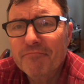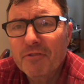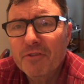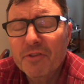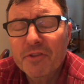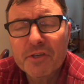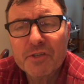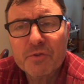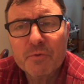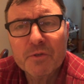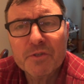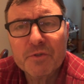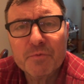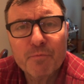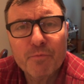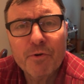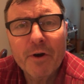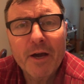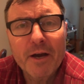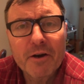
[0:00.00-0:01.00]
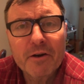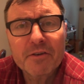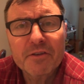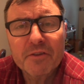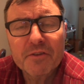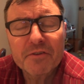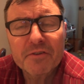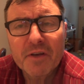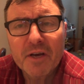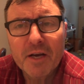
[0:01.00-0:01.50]
this was prior to
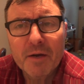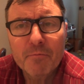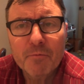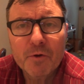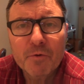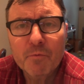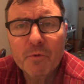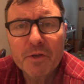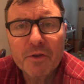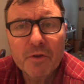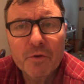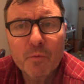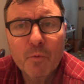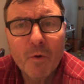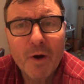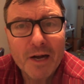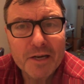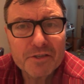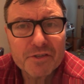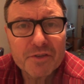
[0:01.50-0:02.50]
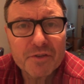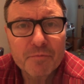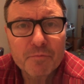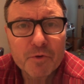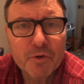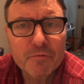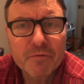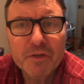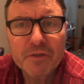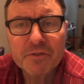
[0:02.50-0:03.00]
the time when we could watch the
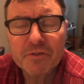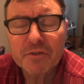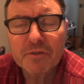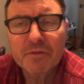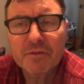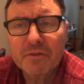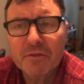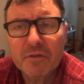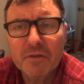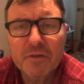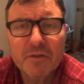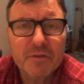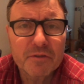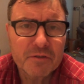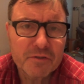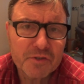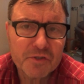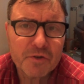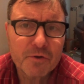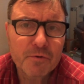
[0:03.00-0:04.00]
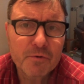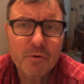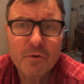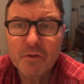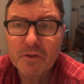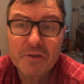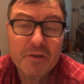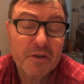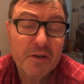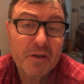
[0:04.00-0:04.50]
movies in
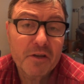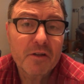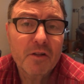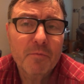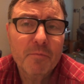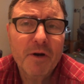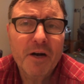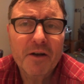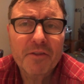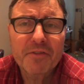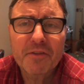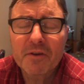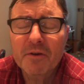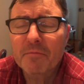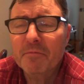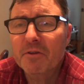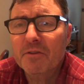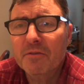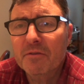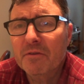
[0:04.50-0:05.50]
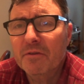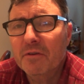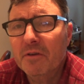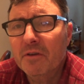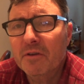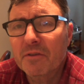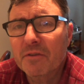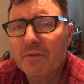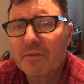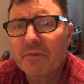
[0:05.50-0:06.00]
school and giggle about them and
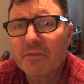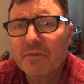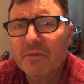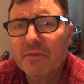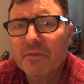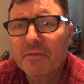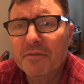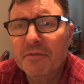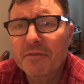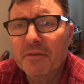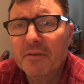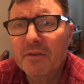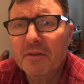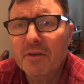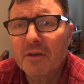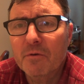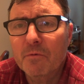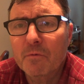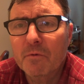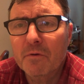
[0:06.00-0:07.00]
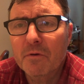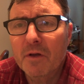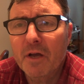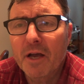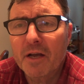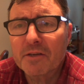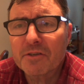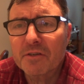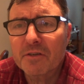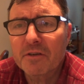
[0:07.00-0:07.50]
you know,
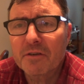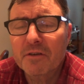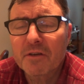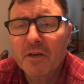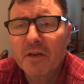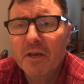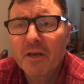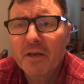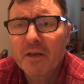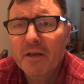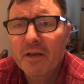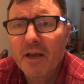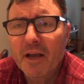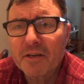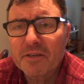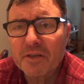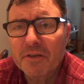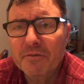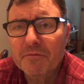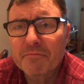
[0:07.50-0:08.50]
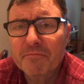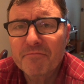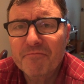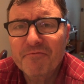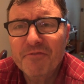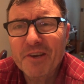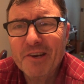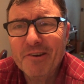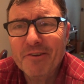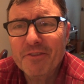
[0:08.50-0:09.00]
actually
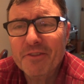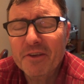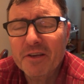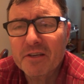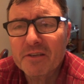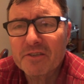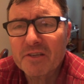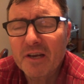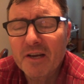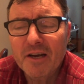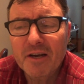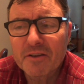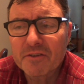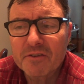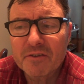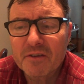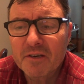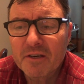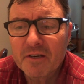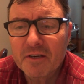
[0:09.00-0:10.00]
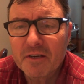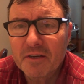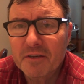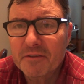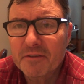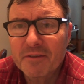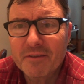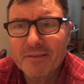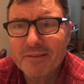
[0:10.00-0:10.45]
figure things out. You